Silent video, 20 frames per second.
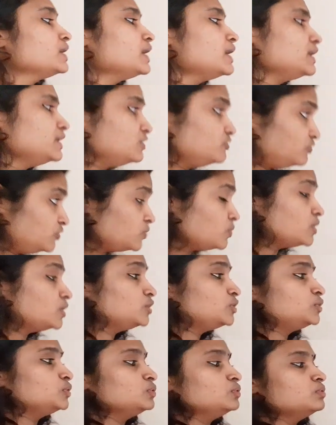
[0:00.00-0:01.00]
and if you
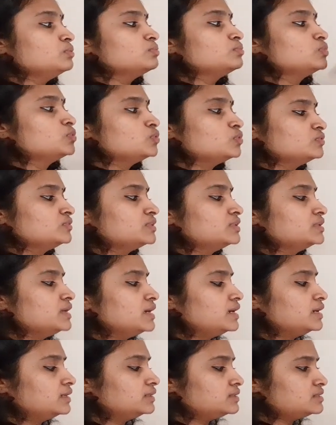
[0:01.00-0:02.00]
want to move
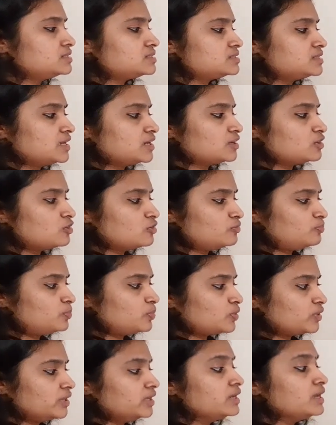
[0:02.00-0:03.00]
this takeoff
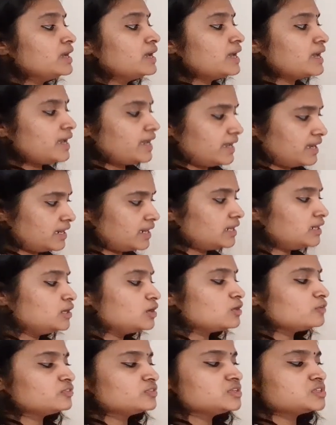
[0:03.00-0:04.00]
point ahead
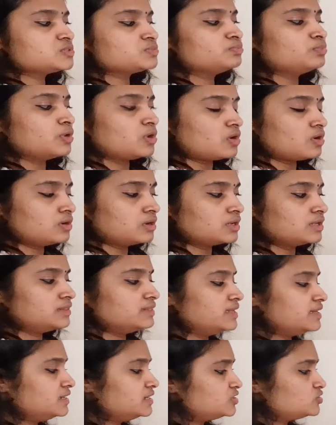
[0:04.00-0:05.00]
of this block,
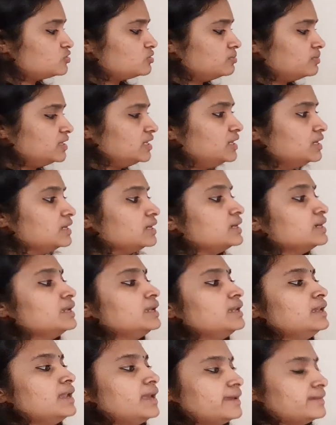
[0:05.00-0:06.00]
then it will be
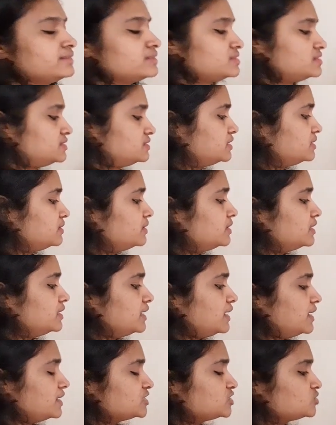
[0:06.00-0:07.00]
like this.
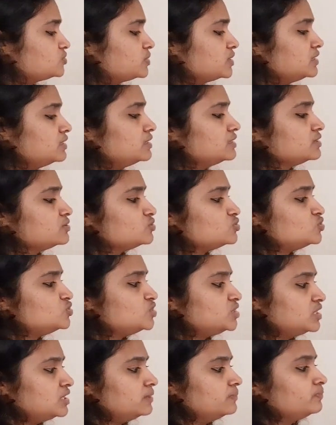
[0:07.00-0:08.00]

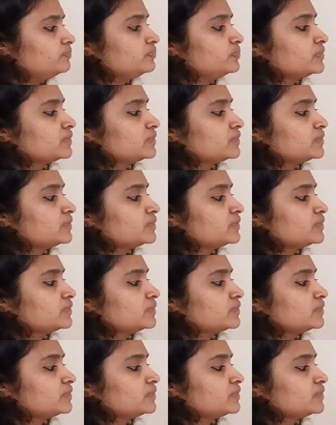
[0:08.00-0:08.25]
X1G,